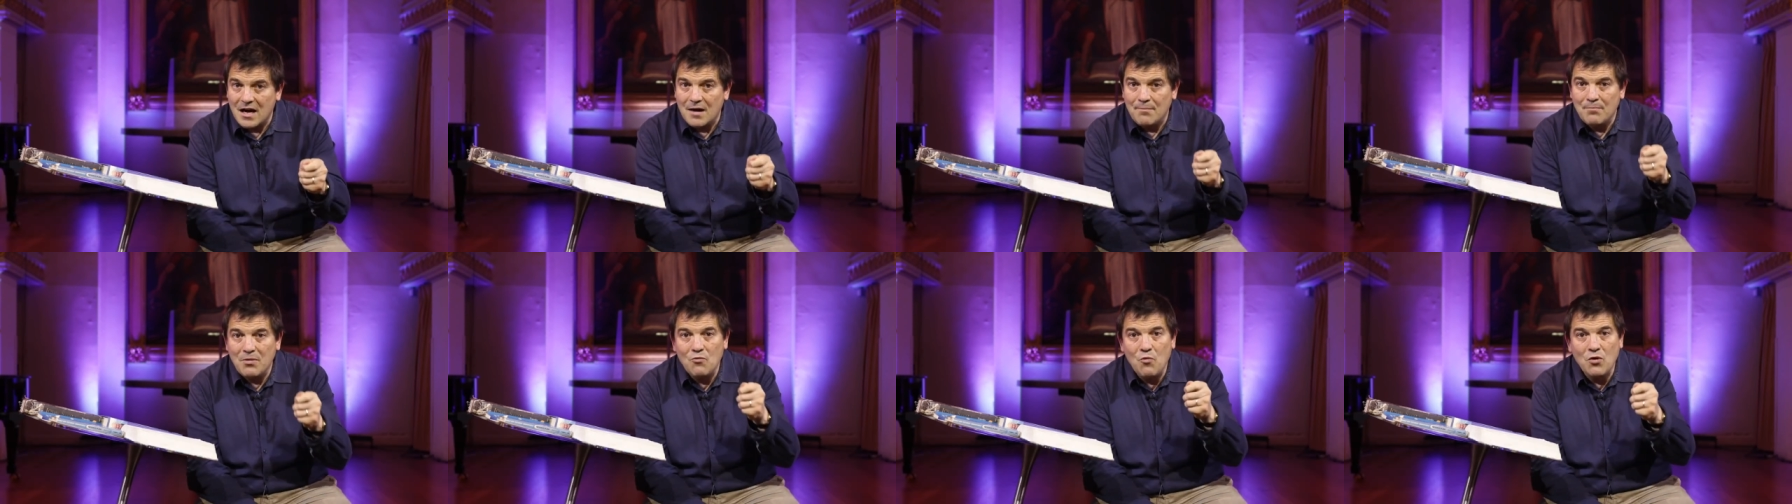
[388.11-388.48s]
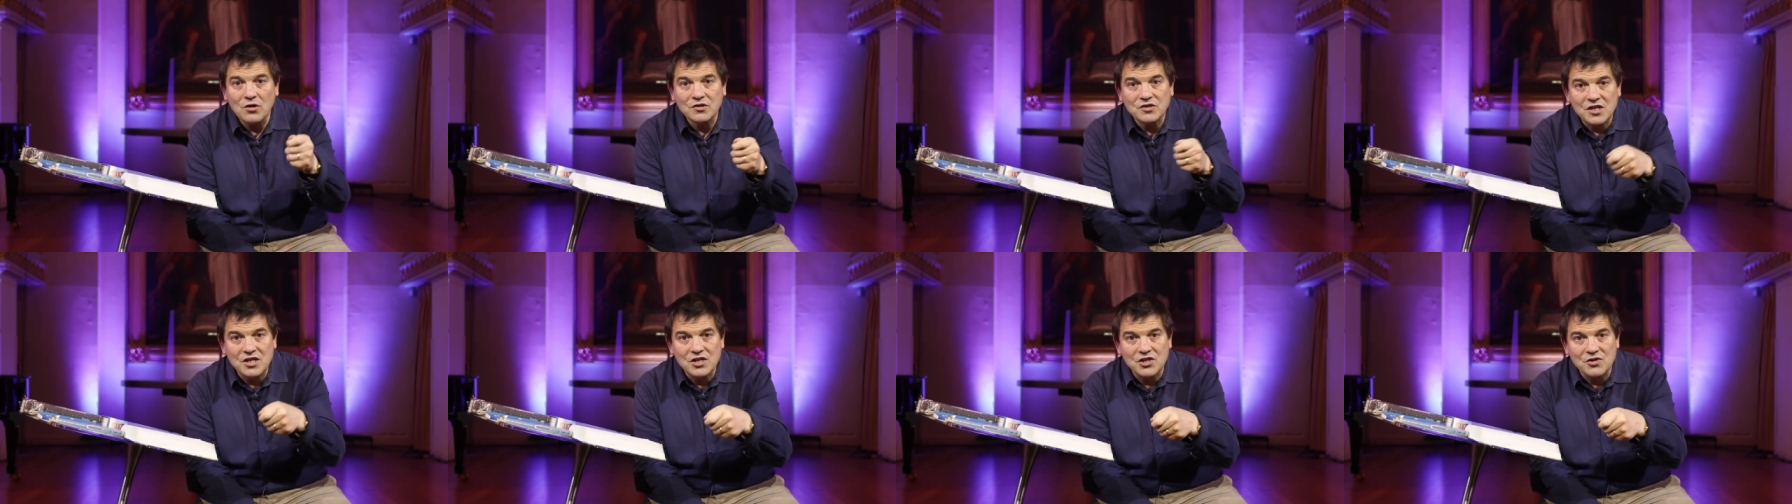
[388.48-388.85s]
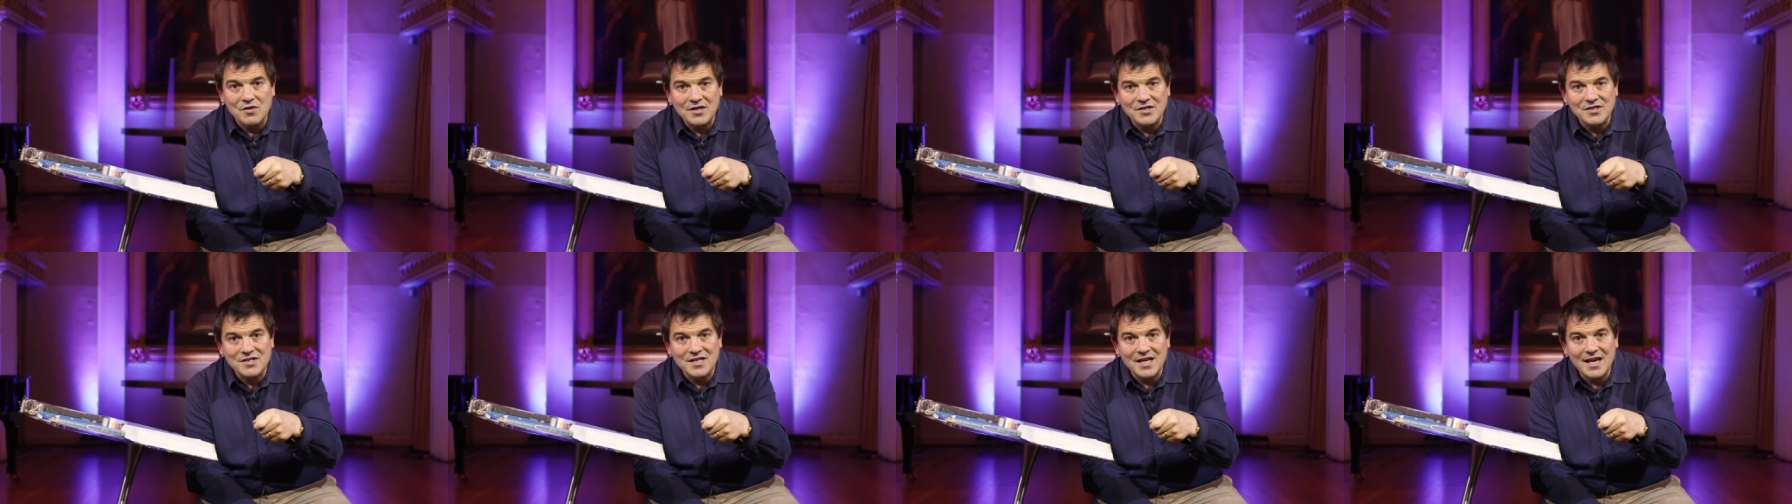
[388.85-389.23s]
but what's
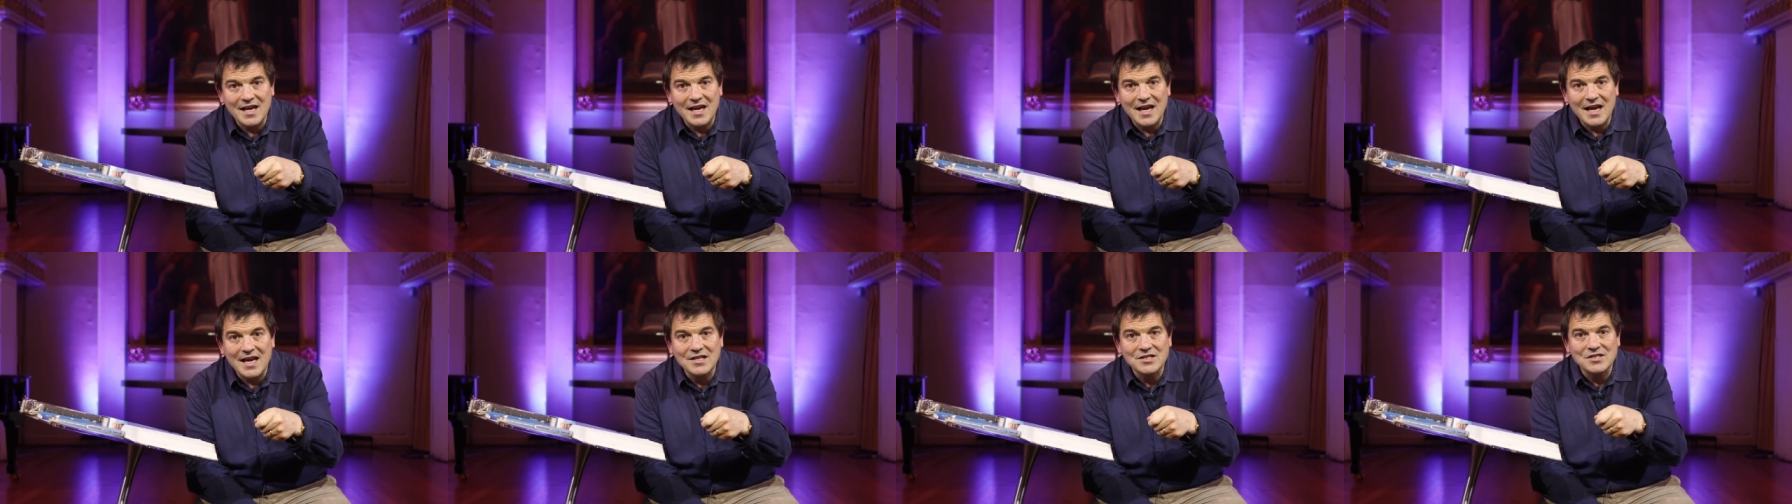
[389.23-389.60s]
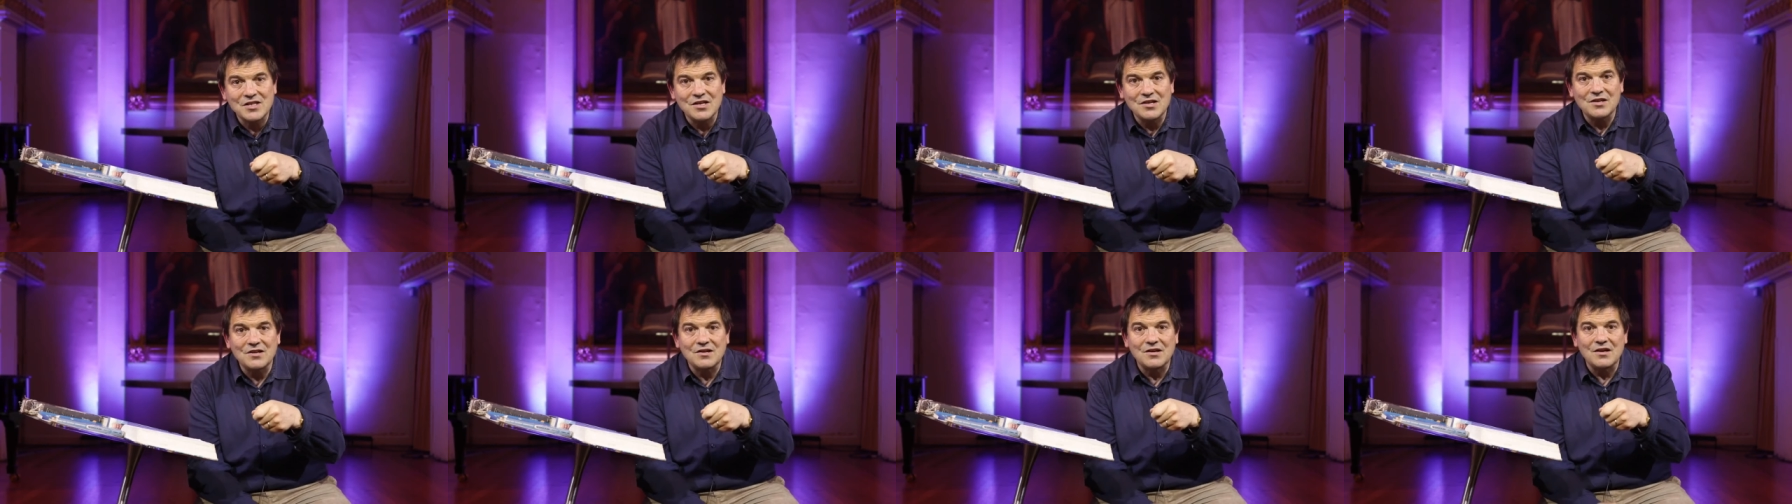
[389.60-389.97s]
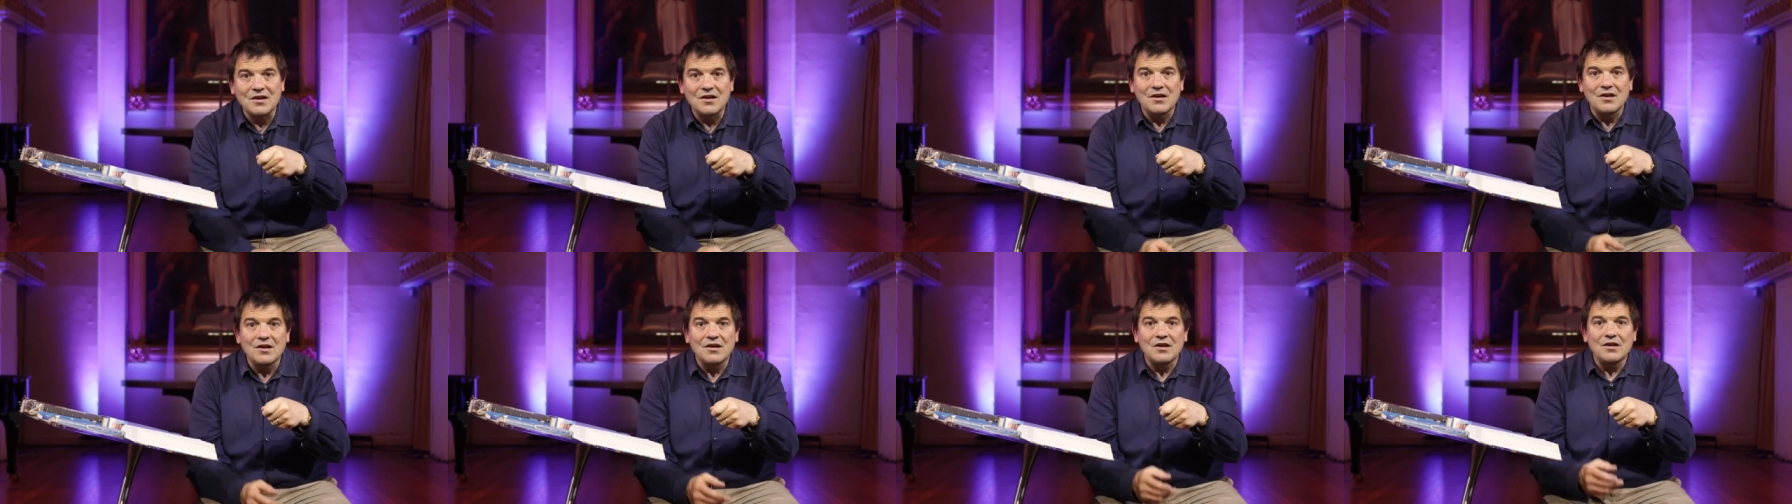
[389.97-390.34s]
interesting is that
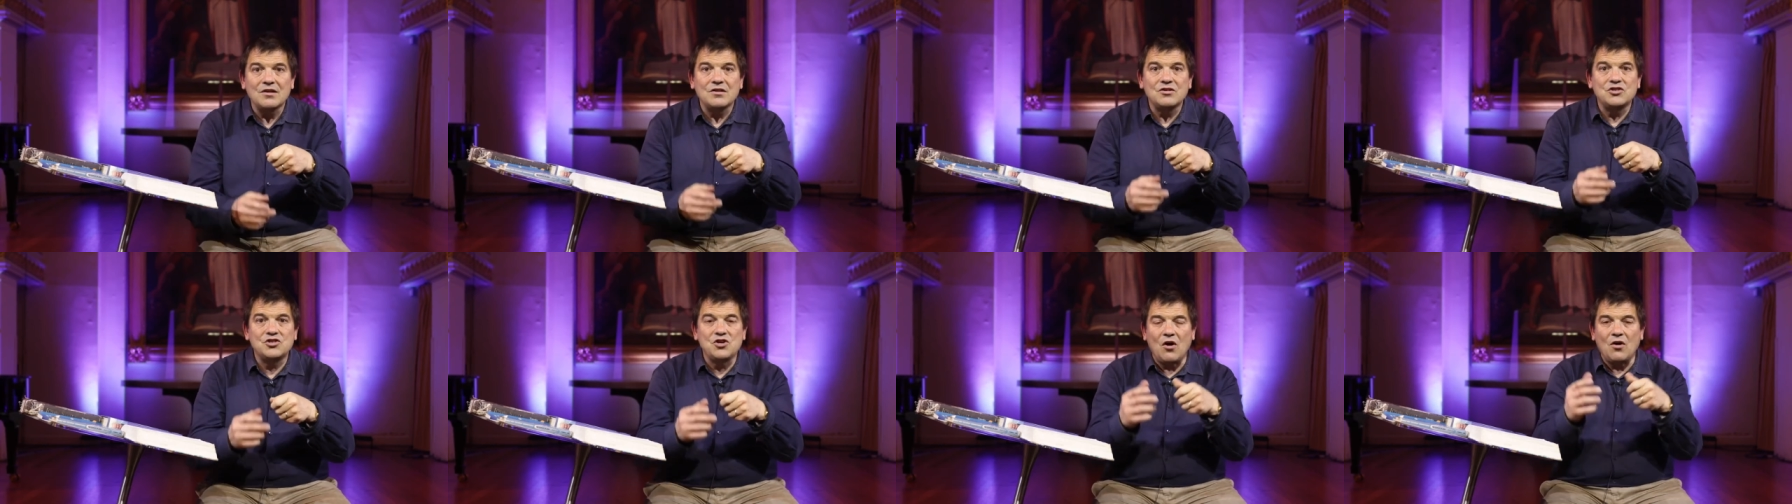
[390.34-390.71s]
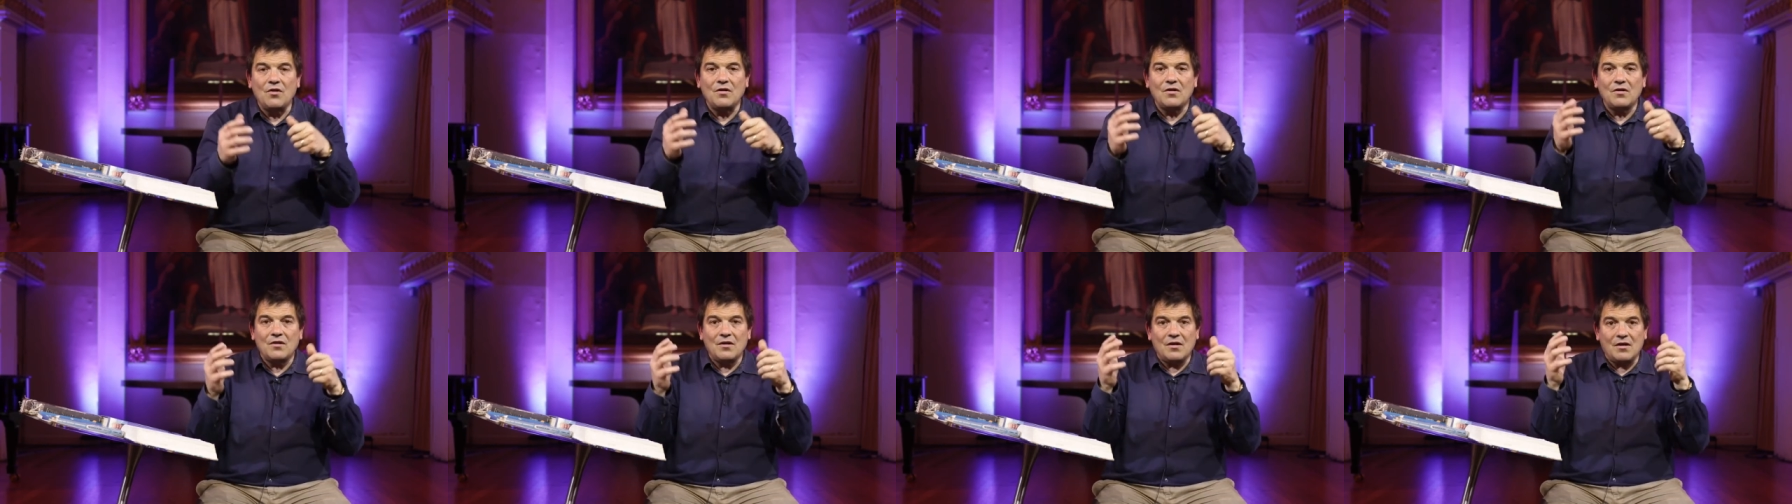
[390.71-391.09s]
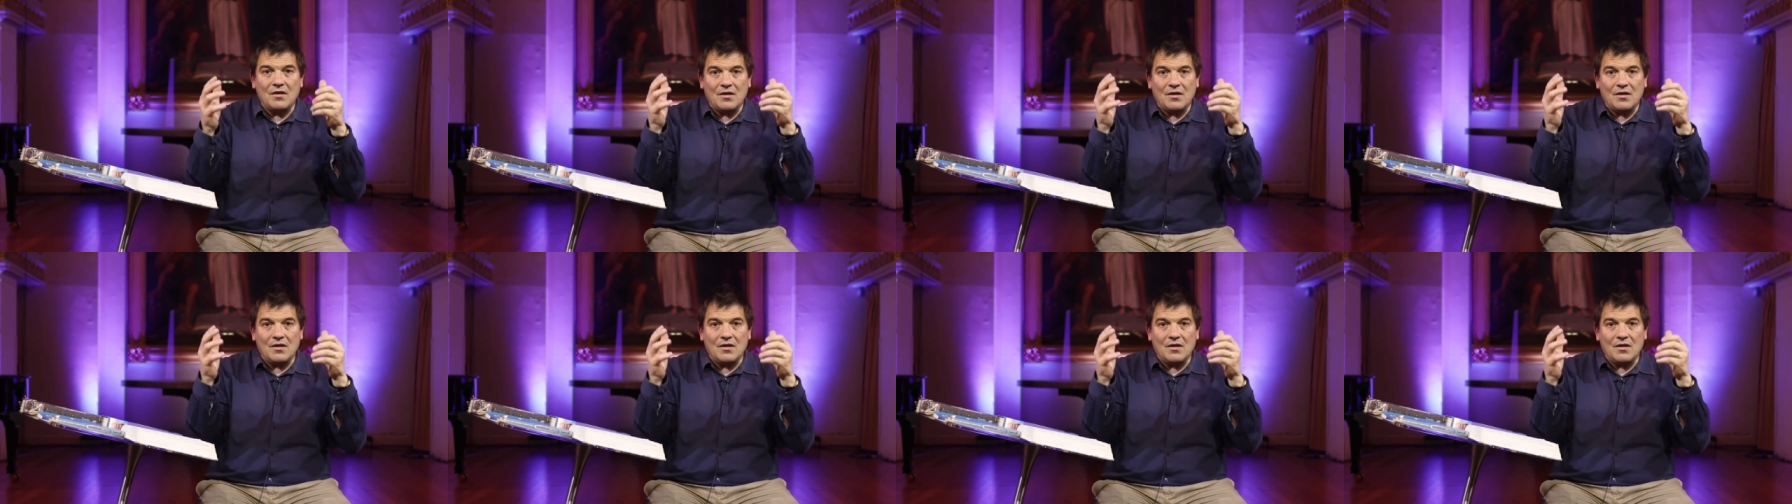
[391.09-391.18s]
John